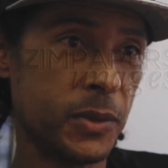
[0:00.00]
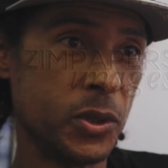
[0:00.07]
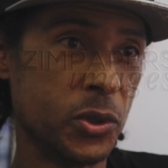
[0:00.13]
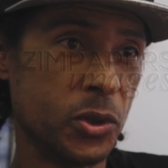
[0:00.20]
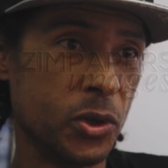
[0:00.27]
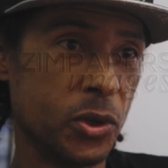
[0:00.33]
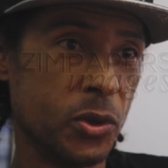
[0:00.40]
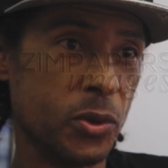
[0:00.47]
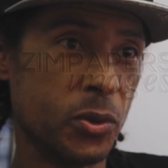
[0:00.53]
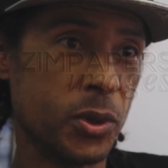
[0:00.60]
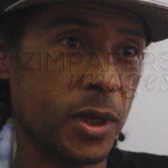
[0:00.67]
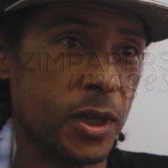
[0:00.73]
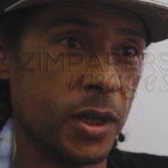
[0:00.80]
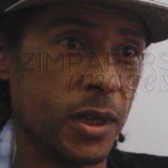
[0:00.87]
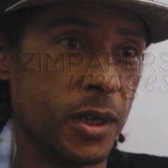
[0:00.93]
you
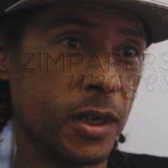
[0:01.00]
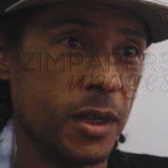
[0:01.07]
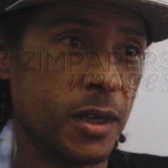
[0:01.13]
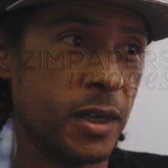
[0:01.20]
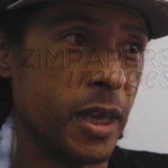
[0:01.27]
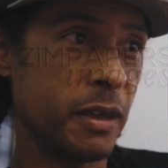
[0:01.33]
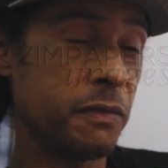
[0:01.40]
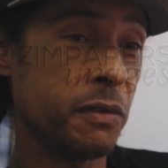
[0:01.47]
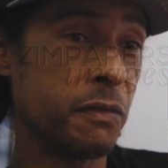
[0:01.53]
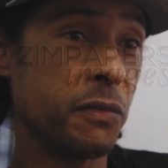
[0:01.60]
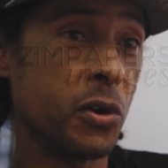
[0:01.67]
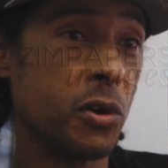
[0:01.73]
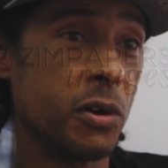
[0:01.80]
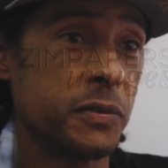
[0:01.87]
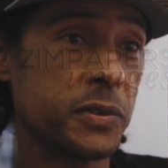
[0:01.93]
know, life
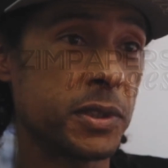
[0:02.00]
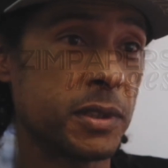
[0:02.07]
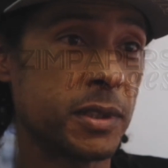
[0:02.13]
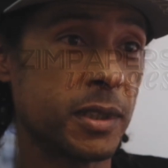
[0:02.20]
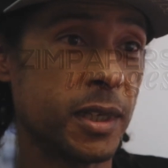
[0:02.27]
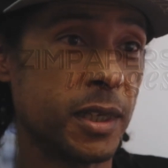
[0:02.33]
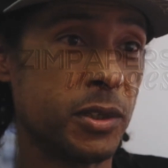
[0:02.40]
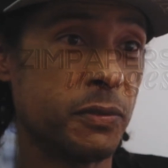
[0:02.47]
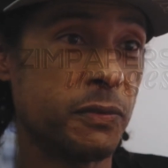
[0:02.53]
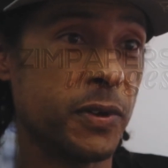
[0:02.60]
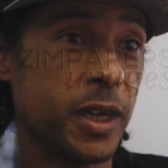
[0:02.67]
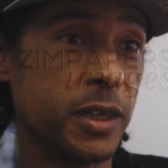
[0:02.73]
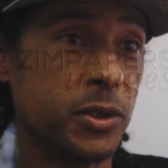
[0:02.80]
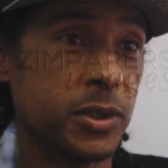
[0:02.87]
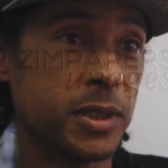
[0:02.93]
evolves and you
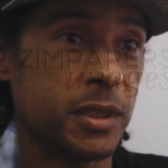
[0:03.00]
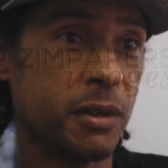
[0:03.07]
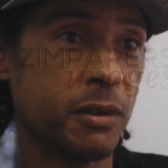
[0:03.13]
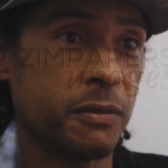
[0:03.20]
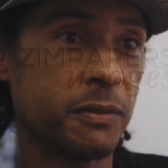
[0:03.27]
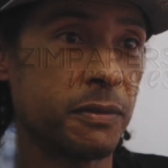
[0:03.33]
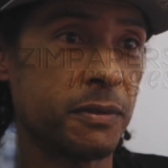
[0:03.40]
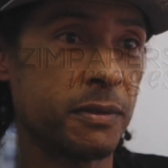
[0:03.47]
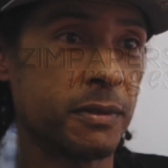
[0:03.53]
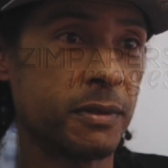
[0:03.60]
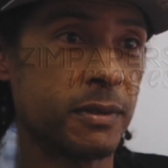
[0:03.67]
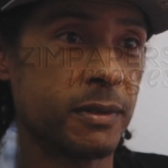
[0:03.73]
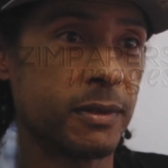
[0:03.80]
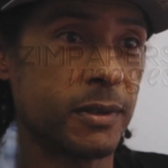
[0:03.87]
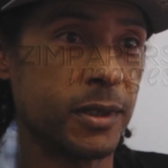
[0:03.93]
find yourself,
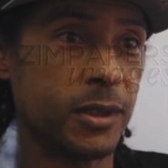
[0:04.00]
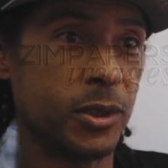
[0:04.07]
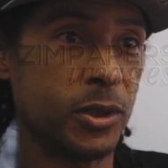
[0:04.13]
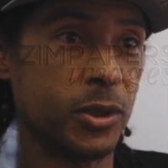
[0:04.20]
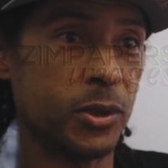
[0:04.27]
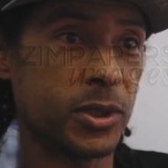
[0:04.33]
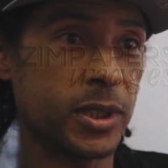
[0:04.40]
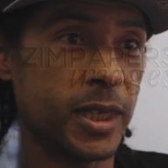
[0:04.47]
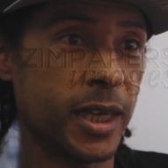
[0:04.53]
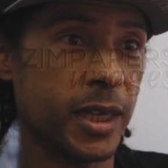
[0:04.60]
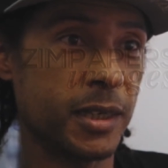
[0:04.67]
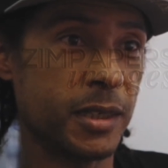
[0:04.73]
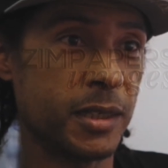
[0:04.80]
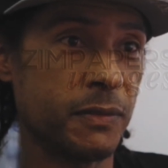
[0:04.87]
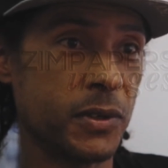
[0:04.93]
you know,
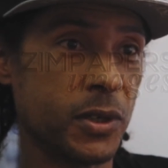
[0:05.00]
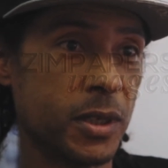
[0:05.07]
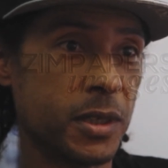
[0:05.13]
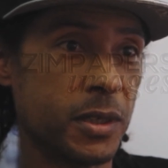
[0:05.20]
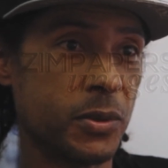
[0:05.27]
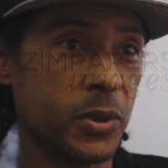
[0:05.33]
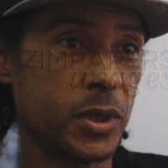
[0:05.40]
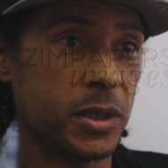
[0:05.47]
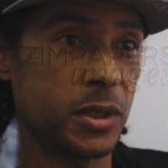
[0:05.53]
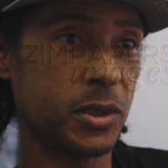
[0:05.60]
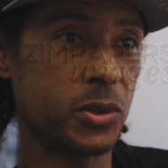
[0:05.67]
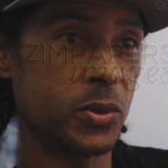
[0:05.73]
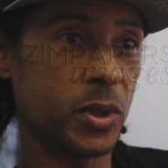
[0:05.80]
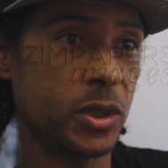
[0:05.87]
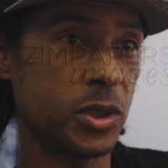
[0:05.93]
stagnant, if not in a worse
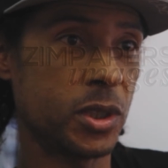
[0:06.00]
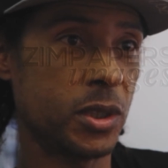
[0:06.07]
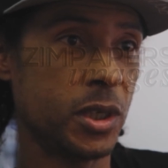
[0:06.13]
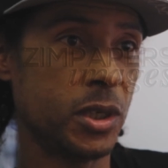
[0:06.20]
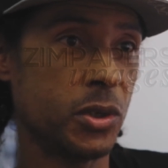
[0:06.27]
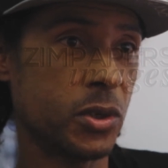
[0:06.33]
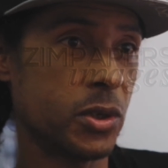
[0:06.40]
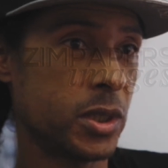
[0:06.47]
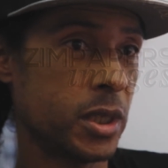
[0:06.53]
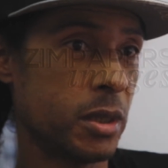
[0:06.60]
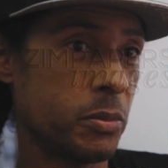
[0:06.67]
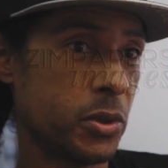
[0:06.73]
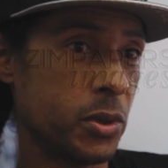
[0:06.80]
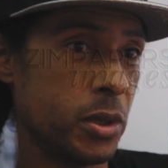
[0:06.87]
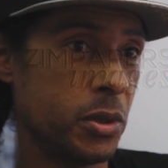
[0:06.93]
situation than your
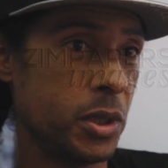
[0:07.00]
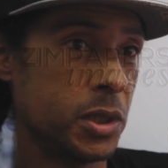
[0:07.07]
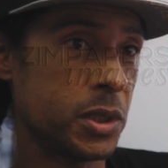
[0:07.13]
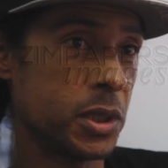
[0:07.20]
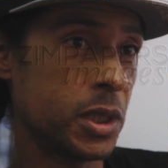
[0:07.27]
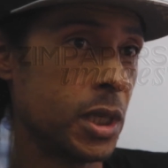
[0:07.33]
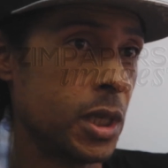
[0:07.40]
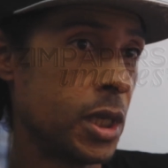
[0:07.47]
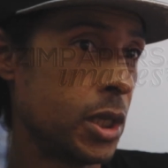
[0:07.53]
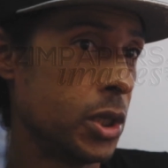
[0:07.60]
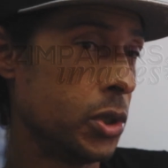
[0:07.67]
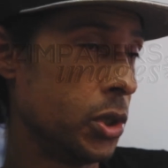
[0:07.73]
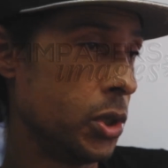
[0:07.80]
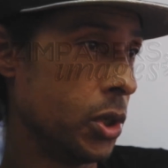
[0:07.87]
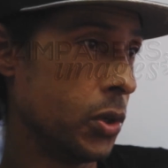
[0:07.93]
contemporaries,
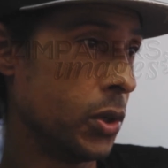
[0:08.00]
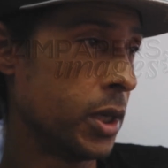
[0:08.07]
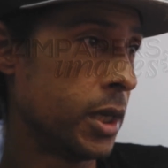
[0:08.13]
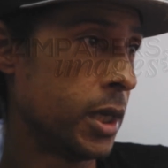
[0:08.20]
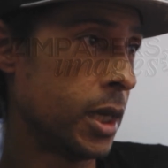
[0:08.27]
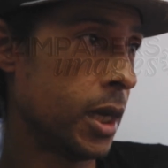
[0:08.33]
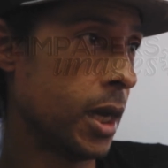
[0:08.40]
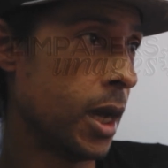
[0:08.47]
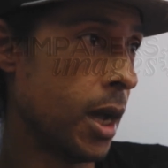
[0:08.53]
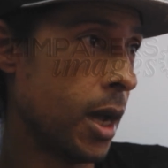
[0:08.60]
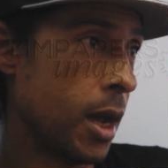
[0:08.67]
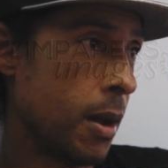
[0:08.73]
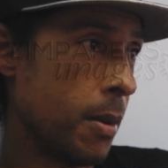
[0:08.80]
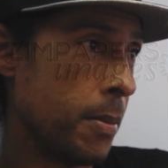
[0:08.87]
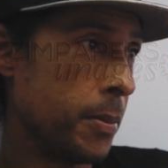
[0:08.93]
you know.
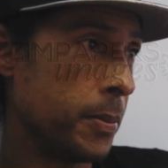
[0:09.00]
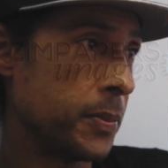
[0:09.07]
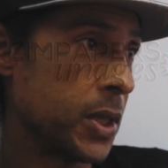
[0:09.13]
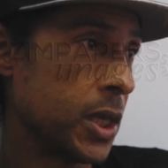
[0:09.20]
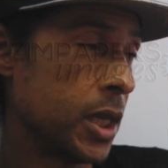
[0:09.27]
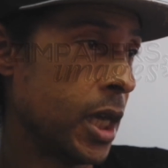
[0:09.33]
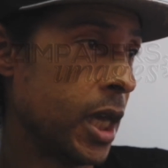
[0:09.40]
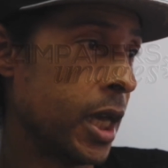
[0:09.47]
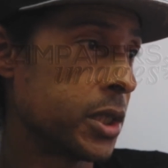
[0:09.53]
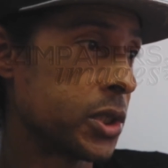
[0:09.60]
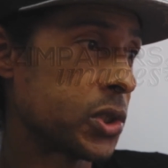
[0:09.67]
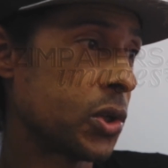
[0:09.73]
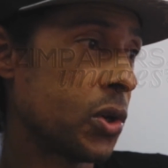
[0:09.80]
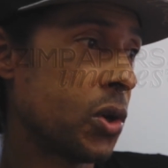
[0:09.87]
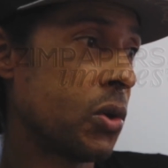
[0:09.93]
And
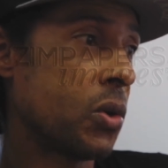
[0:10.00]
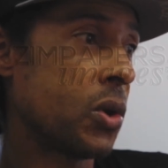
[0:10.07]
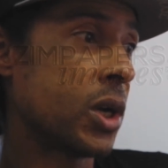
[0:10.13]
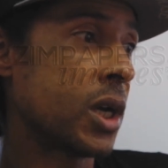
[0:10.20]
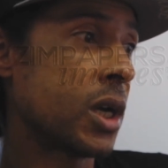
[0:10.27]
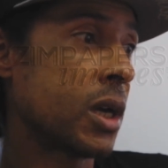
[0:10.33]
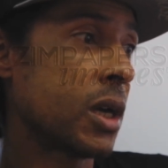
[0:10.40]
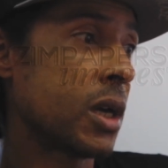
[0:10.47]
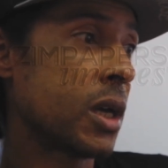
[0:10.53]
so,